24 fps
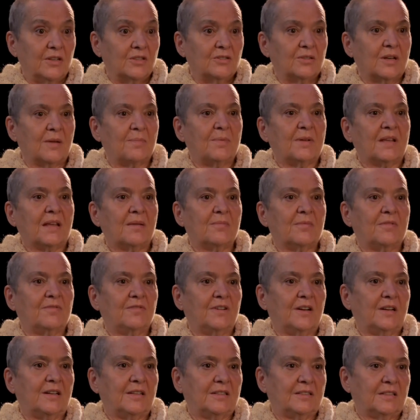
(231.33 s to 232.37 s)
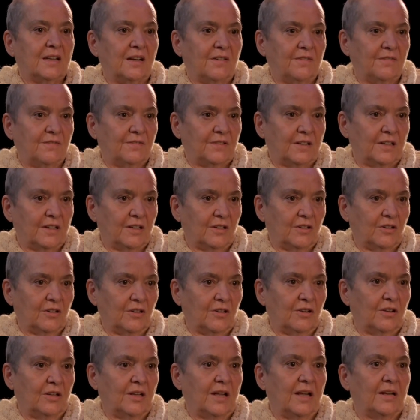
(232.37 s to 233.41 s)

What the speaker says: So I became a fairly tough little girl.